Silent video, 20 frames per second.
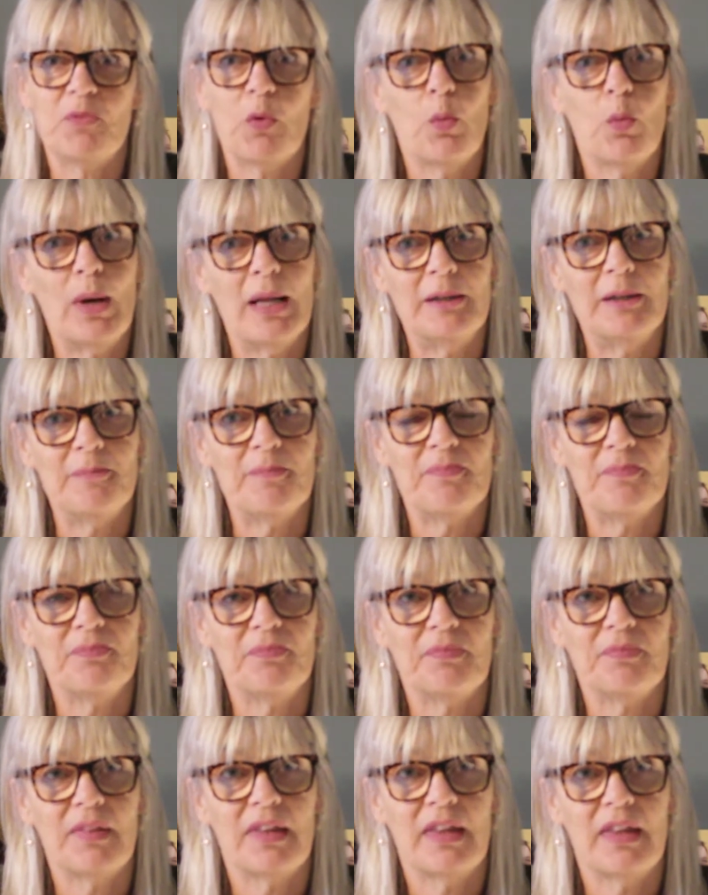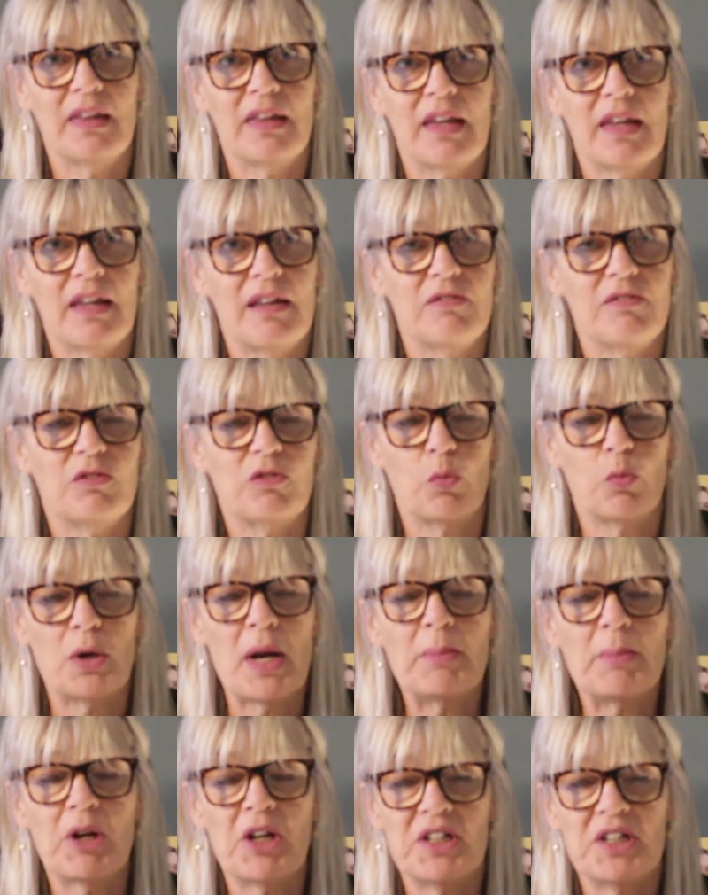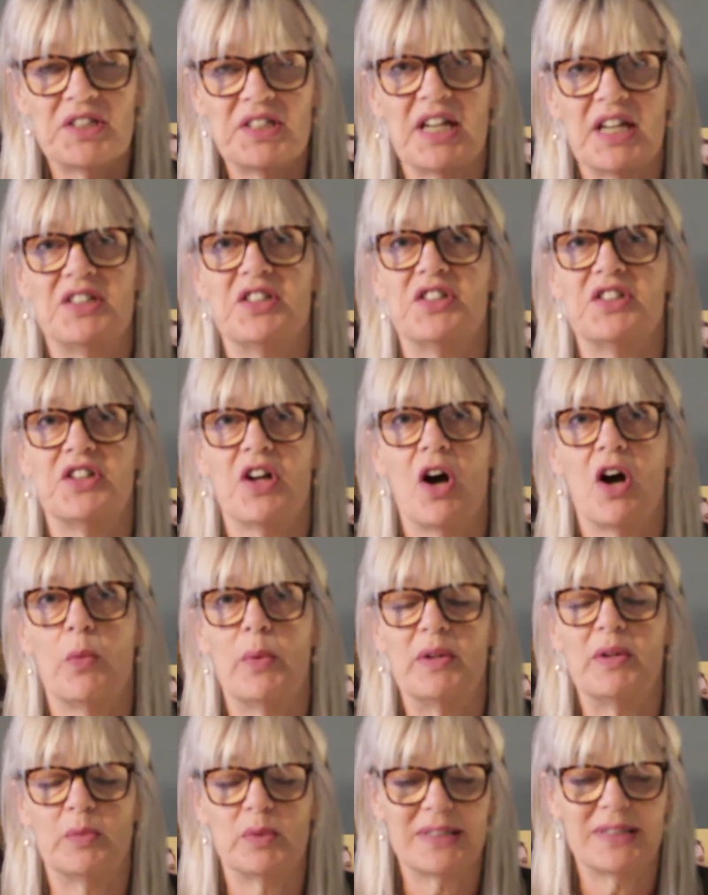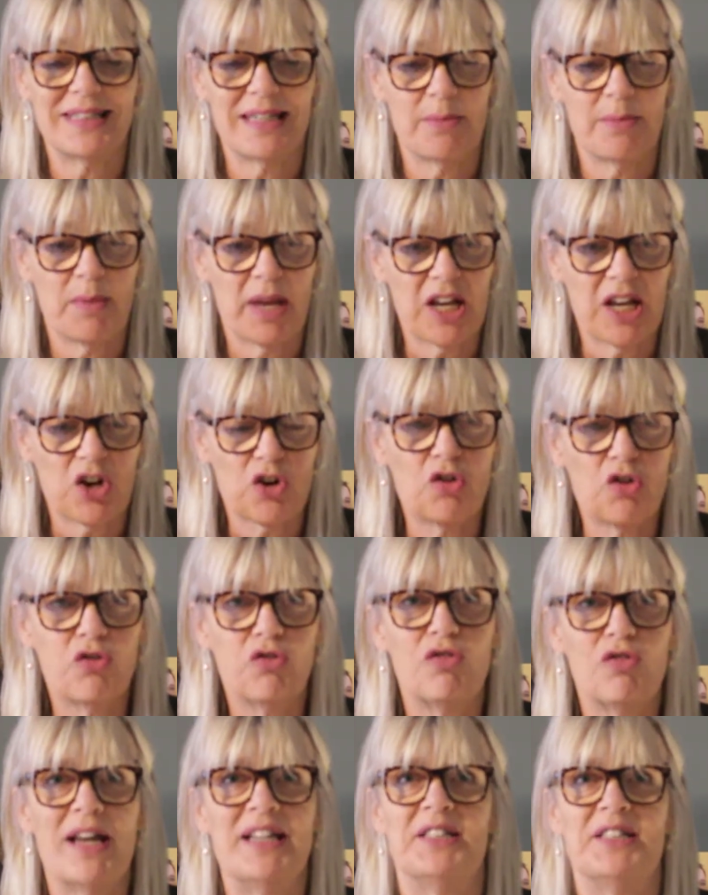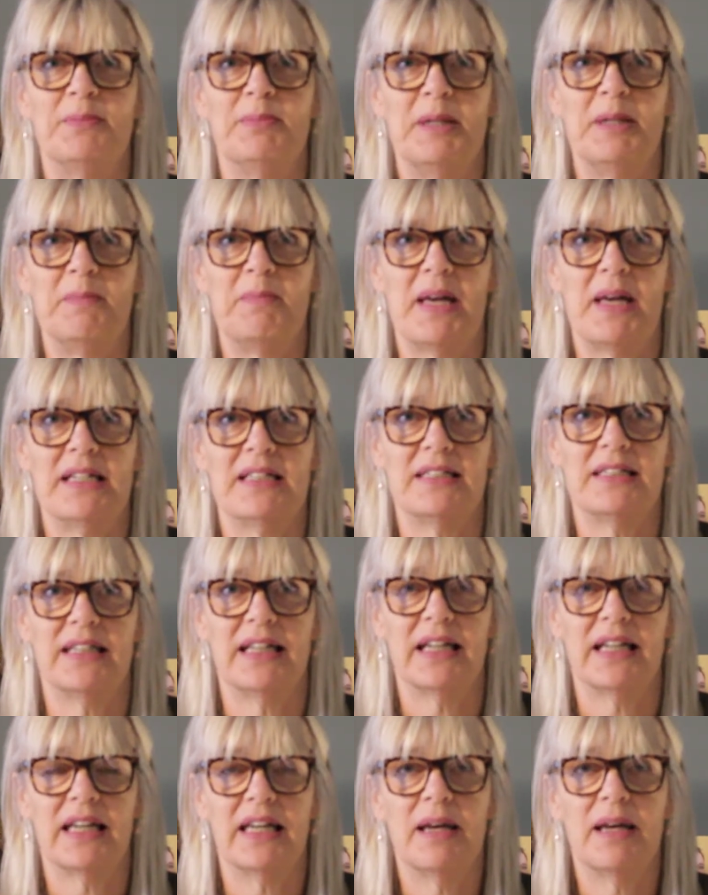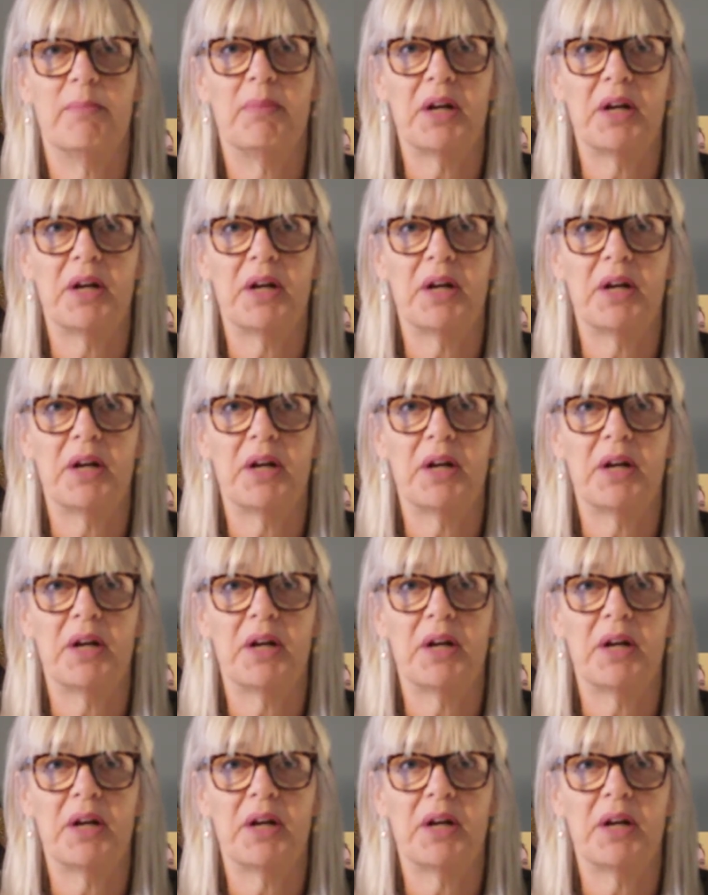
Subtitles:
Well, what I'm going to say to start with will seem incredibly basic,